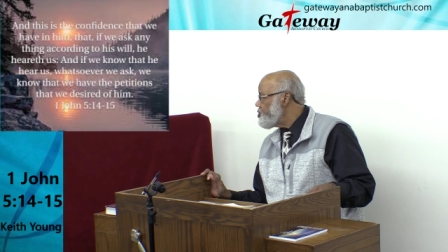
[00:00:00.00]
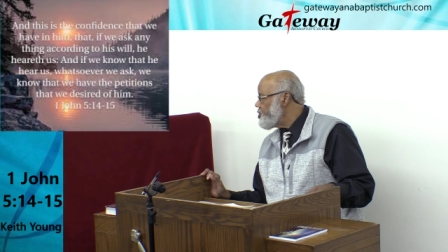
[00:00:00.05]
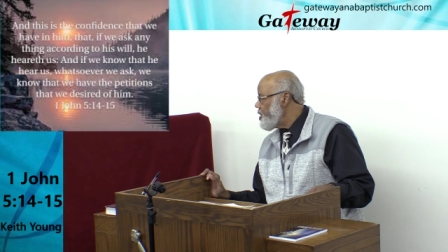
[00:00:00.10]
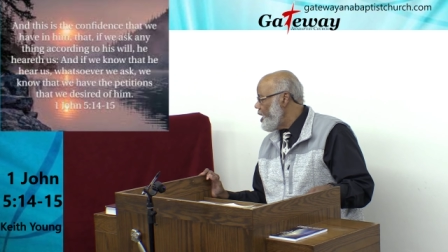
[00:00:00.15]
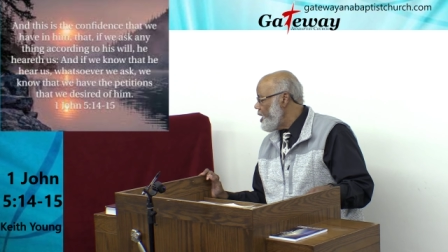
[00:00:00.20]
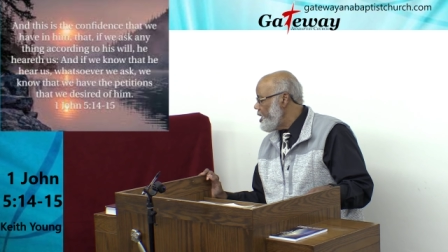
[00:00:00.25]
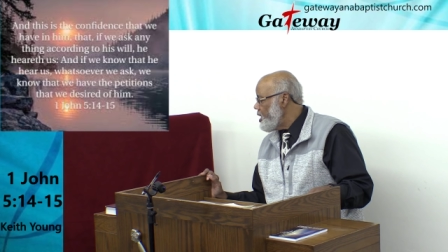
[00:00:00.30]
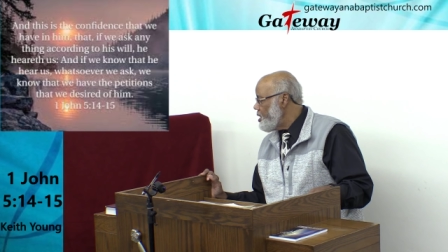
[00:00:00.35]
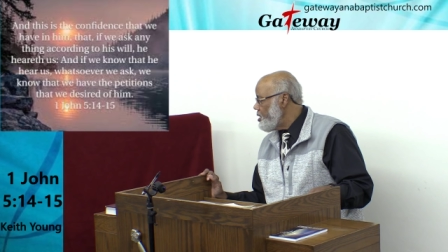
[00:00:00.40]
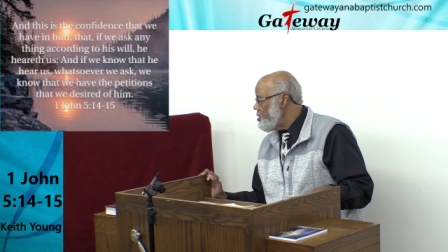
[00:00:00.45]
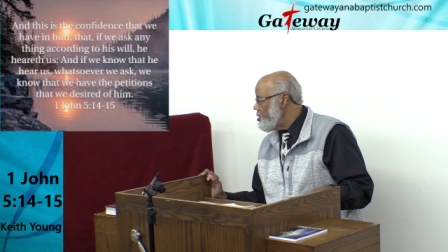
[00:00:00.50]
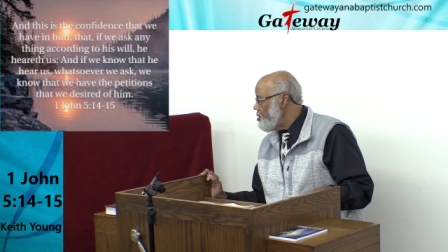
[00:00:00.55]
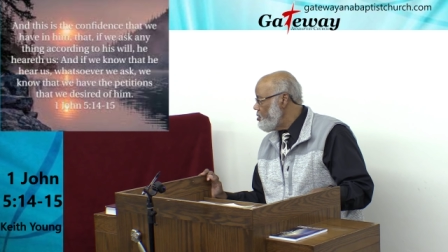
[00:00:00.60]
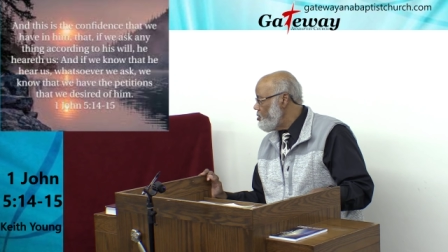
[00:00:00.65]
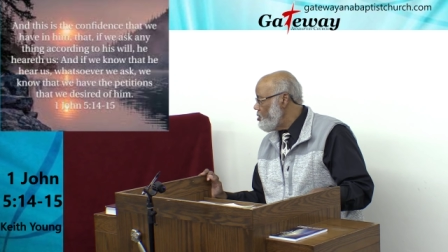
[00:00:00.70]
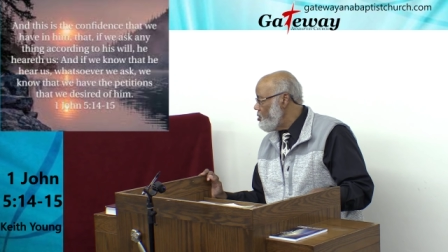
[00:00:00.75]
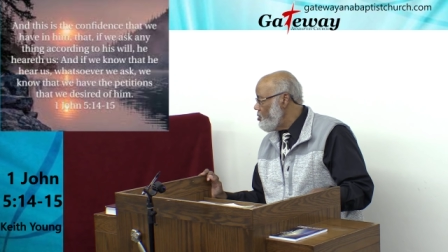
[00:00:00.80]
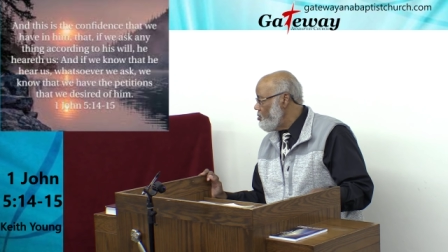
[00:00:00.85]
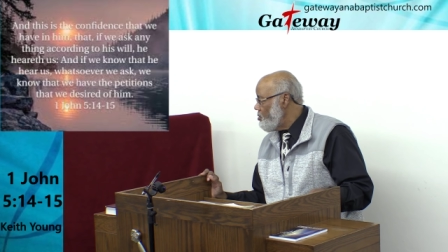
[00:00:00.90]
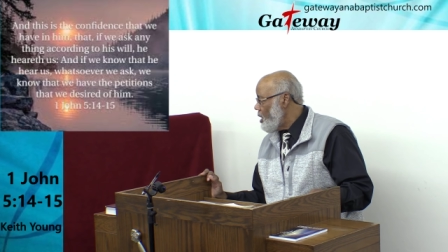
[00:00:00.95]
setting.
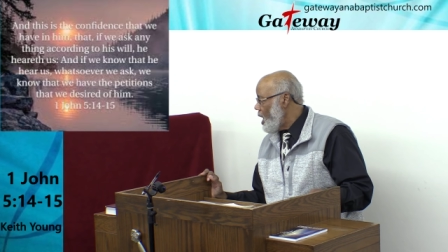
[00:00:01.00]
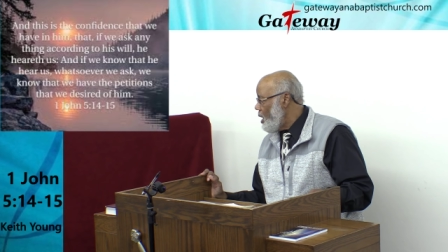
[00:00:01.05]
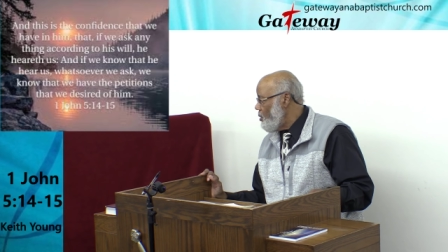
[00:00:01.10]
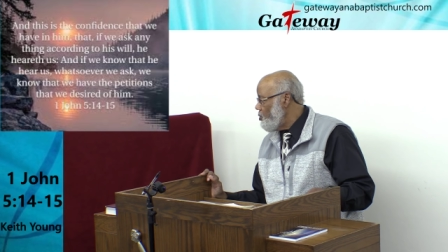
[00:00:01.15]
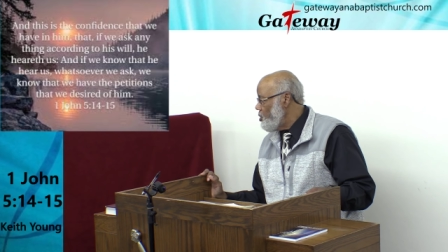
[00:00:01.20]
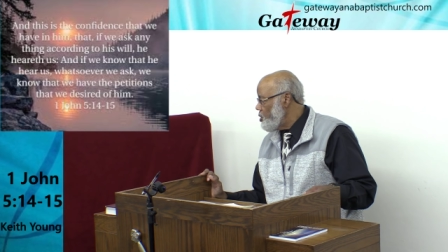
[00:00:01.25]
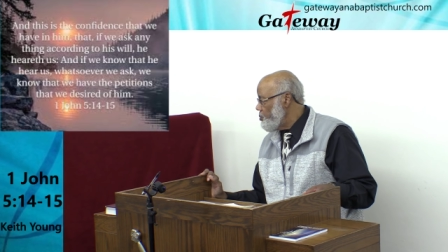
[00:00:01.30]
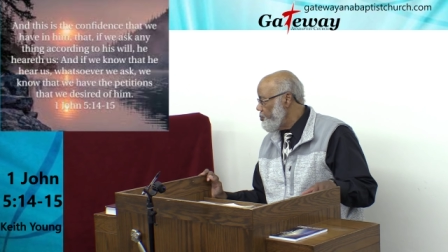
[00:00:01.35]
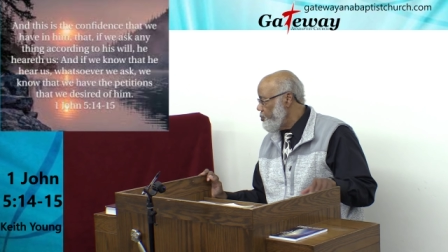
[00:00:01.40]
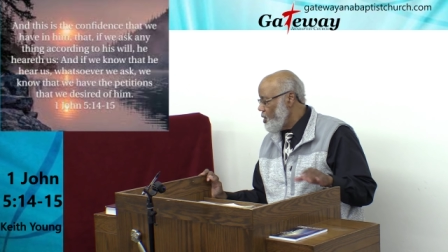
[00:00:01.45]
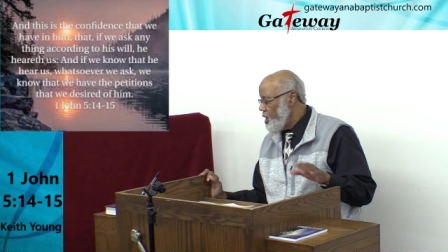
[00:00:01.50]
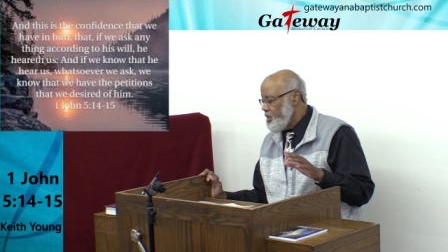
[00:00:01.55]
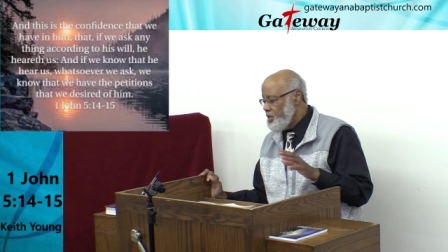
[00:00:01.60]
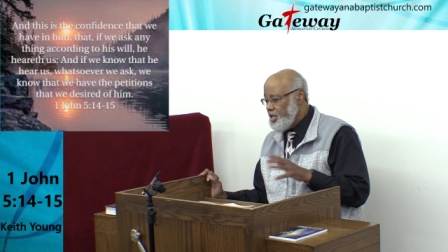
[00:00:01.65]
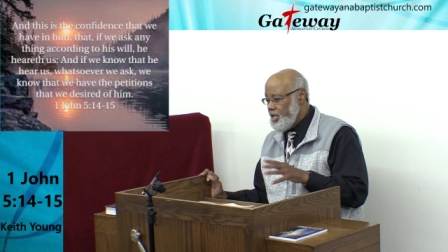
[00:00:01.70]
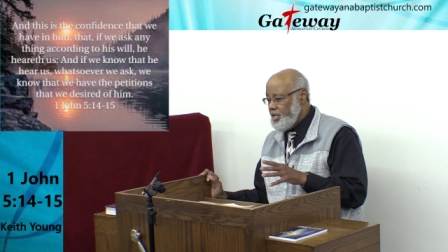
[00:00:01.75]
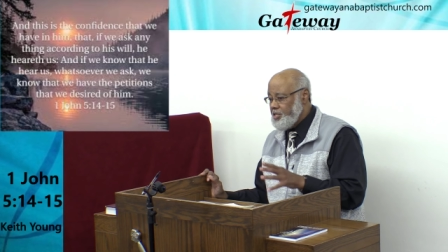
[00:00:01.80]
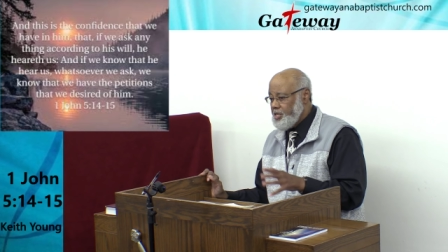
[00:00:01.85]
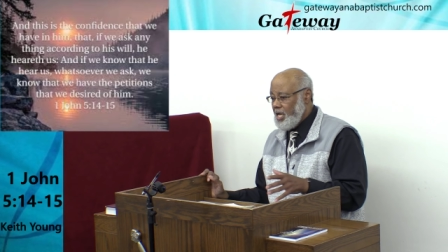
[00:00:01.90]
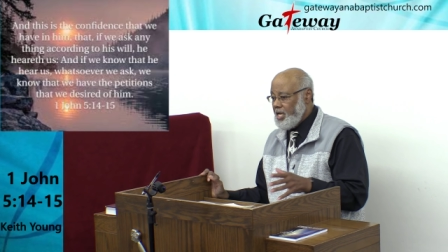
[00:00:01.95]
You know, I want to pray
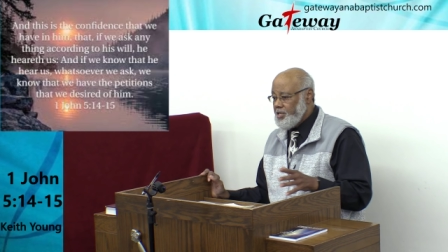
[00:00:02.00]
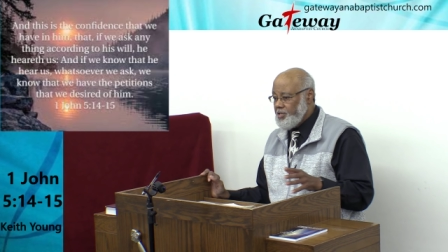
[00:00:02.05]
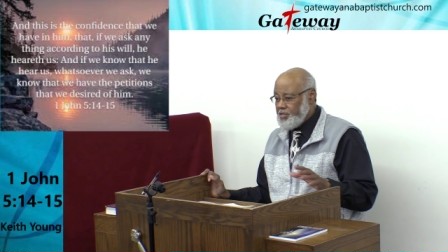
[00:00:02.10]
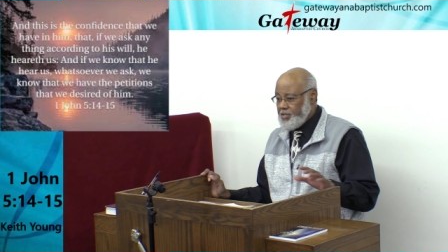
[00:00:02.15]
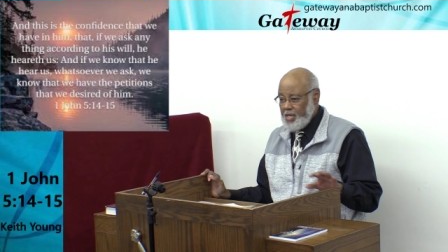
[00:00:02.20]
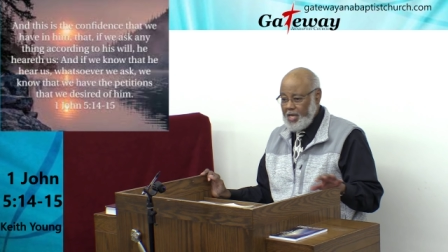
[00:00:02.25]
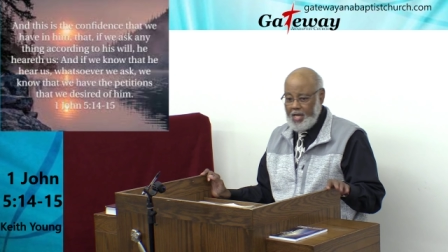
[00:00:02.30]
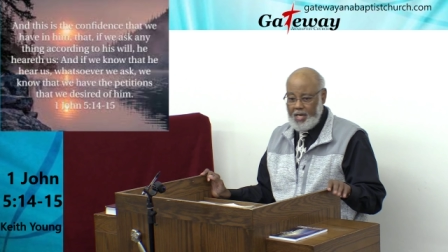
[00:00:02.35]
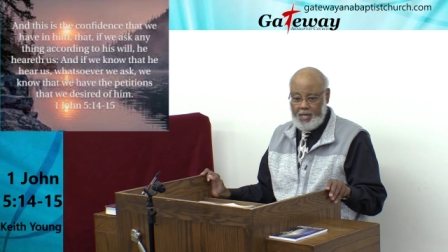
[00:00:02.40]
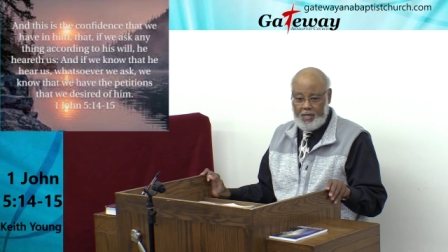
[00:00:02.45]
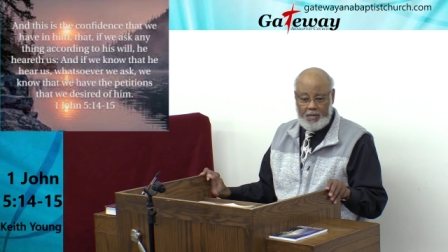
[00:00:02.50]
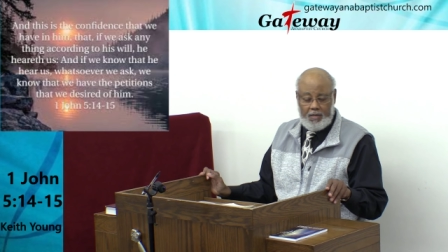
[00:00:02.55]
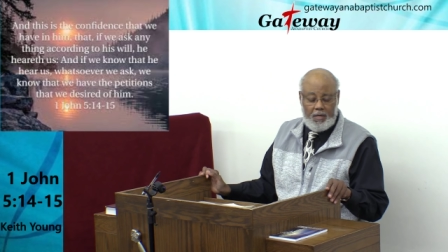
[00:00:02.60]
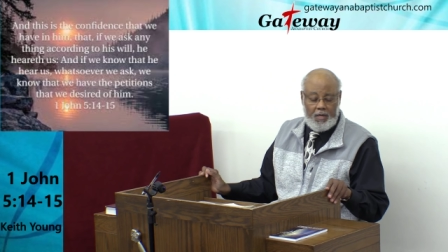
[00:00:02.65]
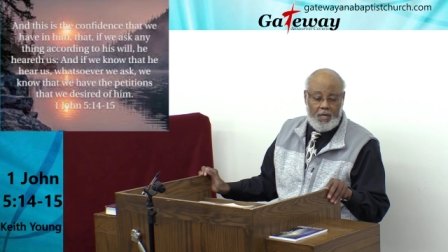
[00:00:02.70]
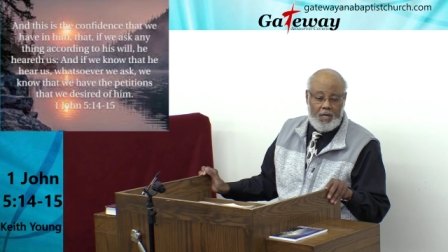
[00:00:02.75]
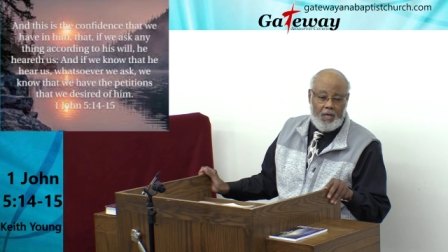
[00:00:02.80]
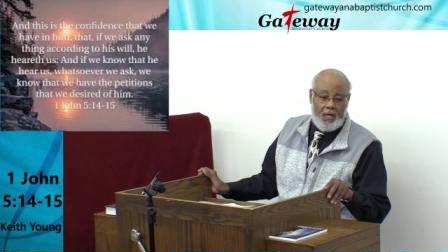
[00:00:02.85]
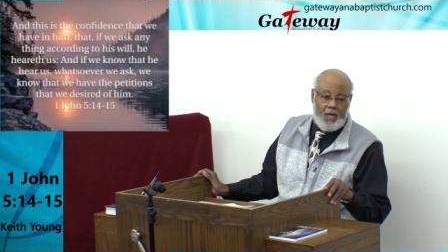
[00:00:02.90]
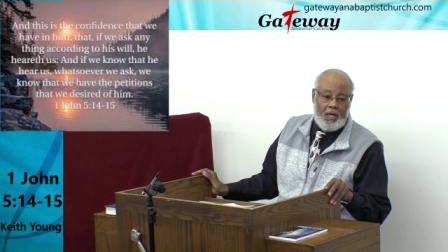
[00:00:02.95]
these at a setting.
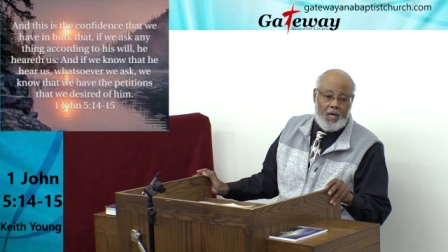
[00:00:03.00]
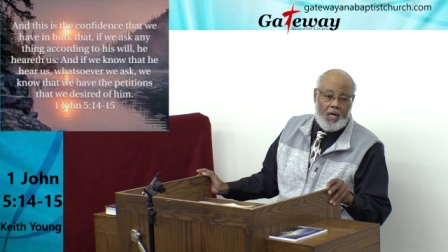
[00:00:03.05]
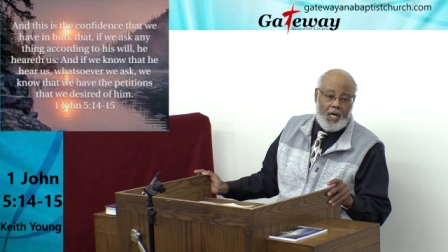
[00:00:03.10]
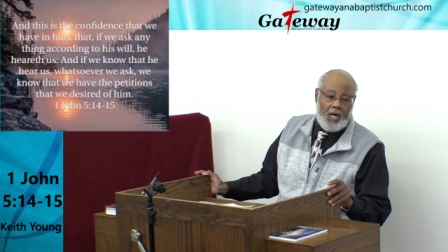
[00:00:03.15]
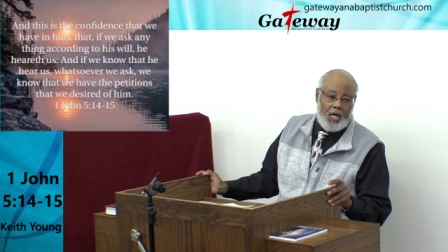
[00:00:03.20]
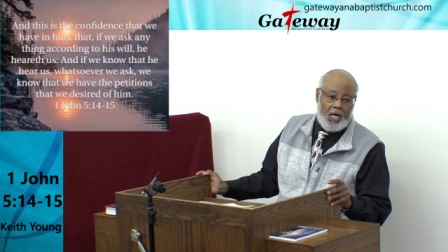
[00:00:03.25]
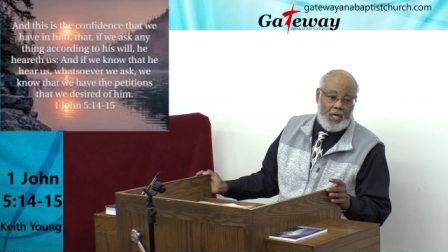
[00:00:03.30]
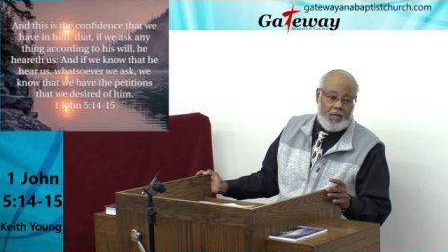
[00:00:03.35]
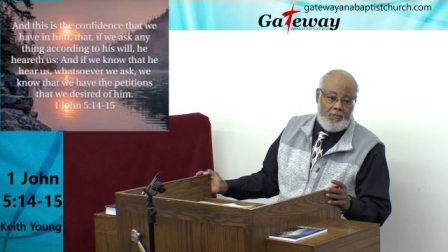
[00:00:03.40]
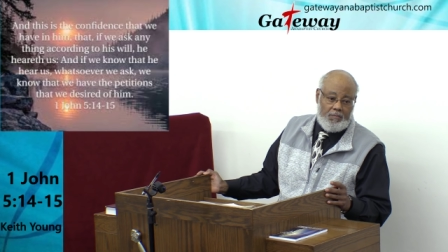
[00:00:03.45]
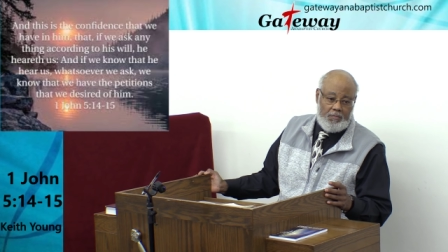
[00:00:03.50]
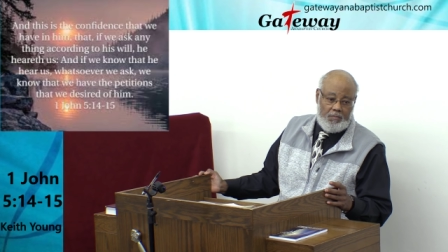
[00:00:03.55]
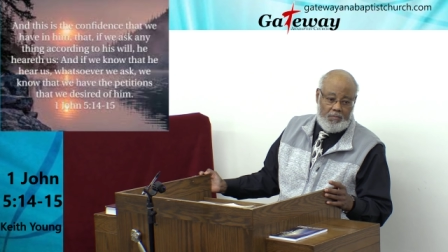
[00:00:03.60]
Uh,